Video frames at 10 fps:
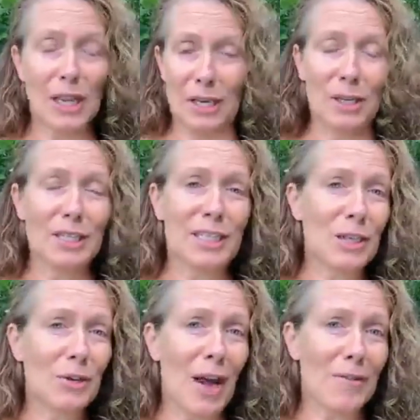Uh, you
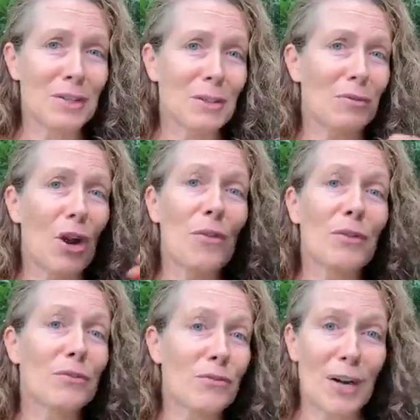continue to harvest them over a
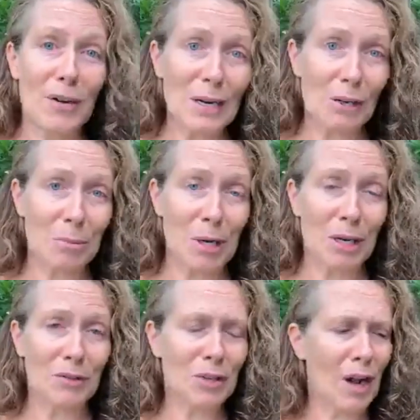very long
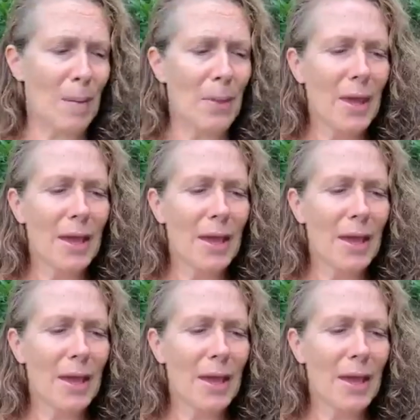period of time,